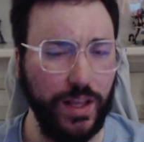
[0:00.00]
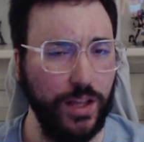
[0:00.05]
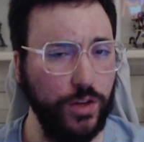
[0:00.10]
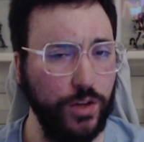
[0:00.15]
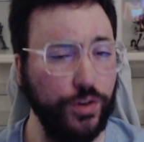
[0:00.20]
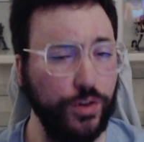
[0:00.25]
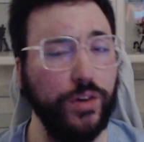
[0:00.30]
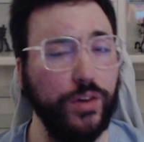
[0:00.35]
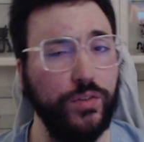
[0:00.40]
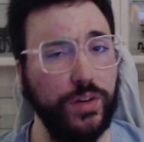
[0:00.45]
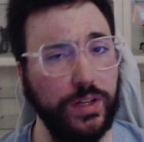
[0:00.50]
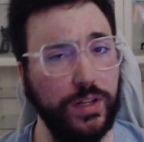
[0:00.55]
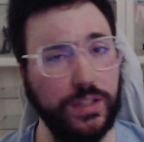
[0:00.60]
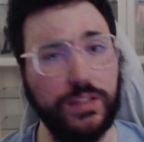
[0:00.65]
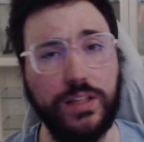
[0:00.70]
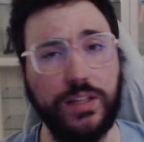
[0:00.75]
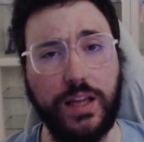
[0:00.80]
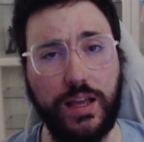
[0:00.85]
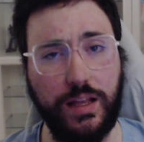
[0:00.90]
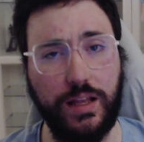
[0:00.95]
You can really
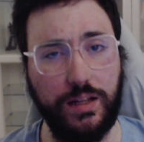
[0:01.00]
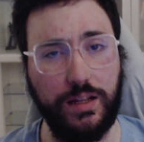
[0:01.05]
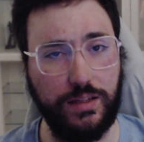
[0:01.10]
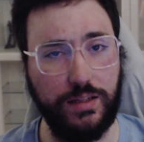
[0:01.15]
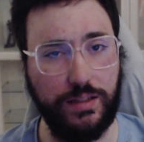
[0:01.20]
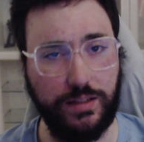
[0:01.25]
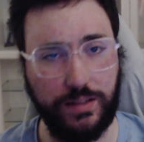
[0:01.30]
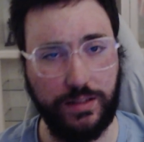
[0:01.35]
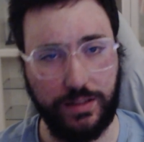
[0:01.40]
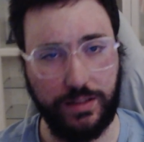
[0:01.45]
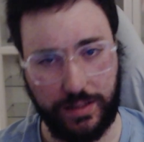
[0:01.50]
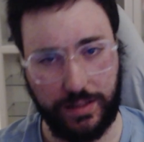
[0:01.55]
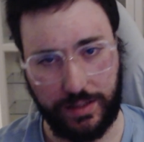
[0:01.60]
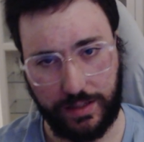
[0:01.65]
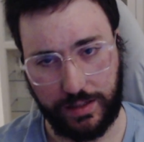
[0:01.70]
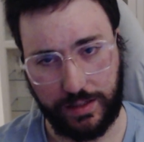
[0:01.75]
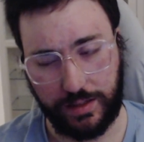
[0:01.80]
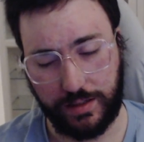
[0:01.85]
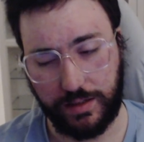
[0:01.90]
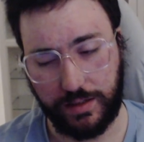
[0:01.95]
tell in
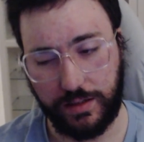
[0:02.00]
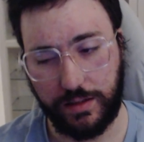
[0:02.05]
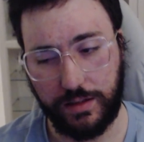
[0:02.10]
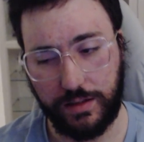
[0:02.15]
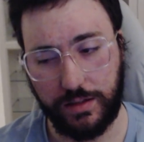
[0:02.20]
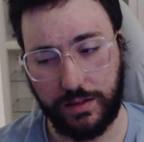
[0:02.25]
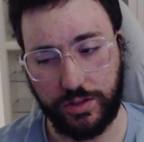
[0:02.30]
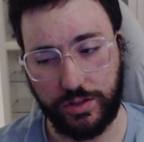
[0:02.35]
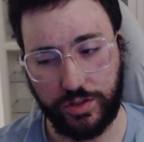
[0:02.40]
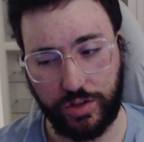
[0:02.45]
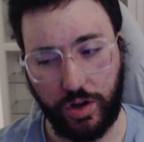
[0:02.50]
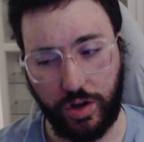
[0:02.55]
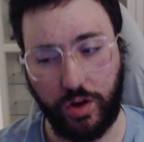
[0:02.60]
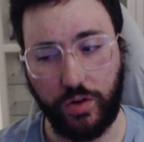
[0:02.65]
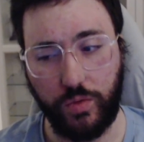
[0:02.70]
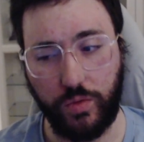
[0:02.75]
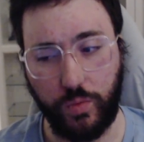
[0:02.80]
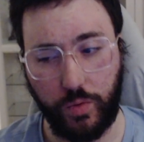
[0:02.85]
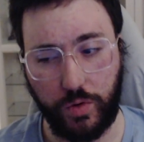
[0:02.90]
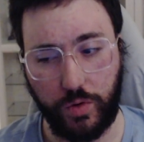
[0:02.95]
the
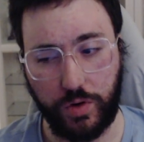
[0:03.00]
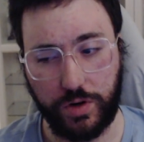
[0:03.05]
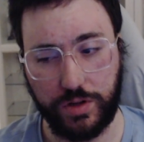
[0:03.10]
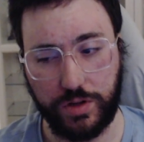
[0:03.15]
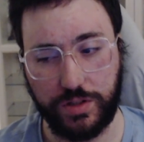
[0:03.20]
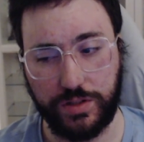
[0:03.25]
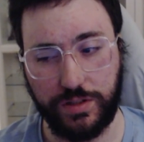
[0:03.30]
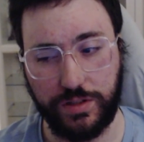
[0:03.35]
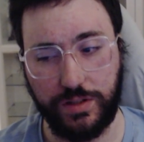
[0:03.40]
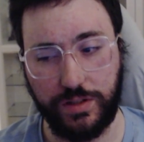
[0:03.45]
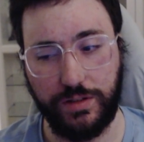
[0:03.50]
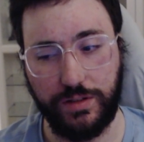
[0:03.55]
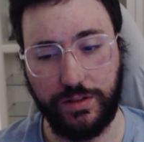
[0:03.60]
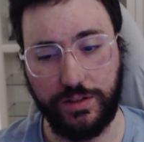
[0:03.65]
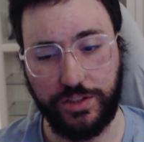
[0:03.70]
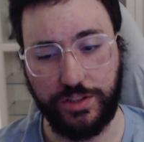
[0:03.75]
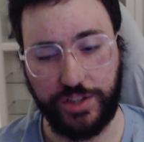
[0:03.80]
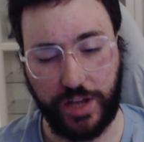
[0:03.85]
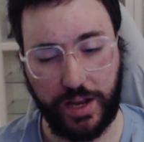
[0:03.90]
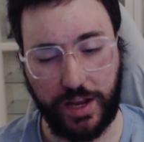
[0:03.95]
Star Wars
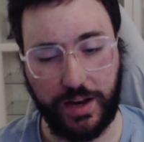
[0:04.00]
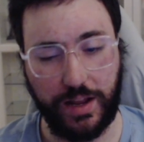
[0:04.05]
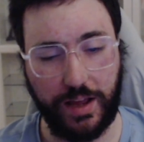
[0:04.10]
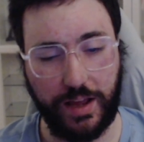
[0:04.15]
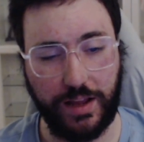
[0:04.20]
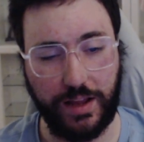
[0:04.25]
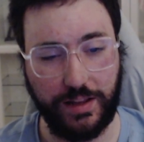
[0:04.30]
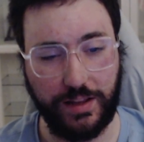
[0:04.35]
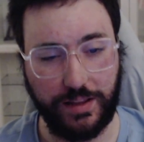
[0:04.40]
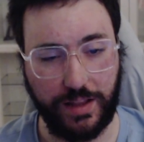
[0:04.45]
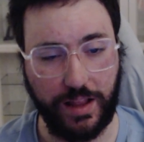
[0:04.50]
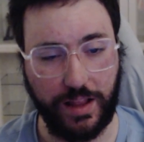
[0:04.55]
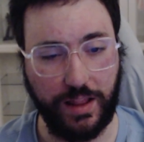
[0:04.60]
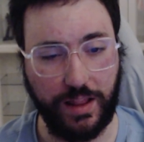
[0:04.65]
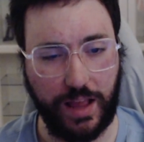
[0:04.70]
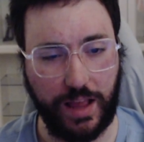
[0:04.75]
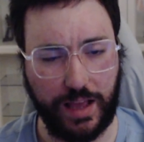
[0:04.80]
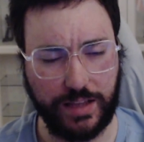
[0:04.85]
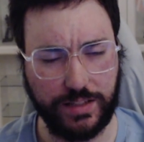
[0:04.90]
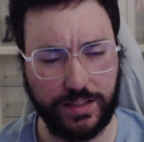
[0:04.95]
Jedi, the
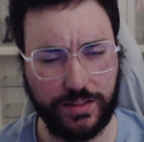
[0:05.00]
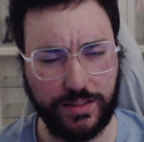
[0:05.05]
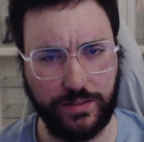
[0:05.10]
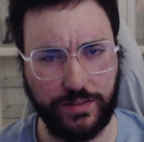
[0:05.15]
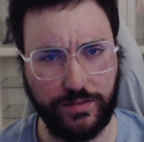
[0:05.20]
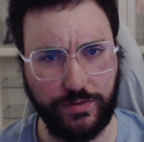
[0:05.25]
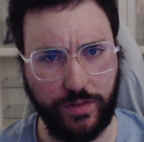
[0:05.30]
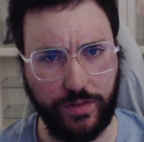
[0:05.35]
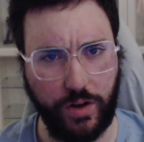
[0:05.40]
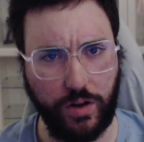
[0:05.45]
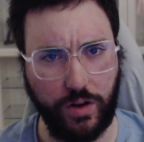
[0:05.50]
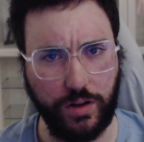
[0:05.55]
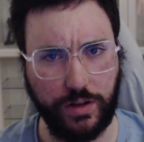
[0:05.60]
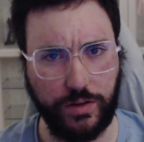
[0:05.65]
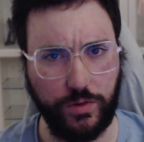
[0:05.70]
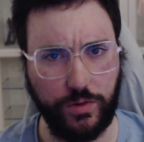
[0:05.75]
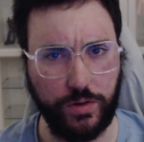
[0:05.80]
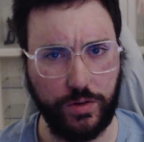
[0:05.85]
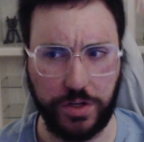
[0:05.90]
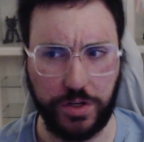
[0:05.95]
Last
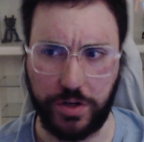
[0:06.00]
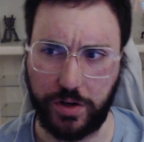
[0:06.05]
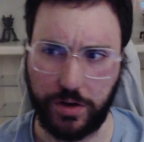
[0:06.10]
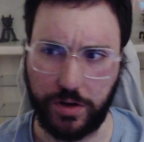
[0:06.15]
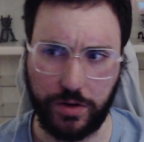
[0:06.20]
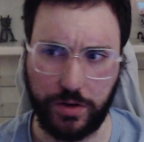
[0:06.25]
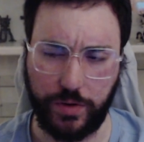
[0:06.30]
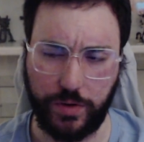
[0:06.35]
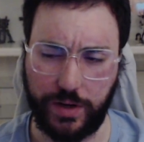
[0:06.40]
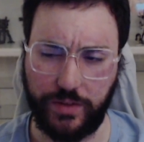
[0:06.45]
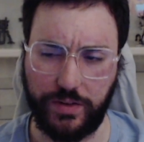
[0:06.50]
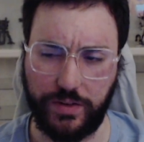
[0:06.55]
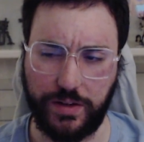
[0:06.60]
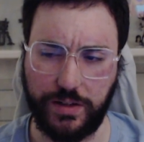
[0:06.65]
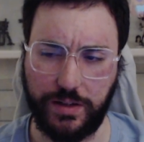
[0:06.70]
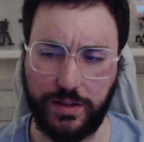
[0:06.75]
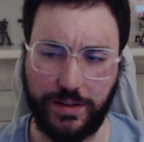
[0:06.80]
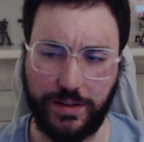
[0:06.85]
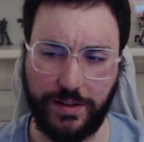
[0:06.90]
Fallen Order, whatever.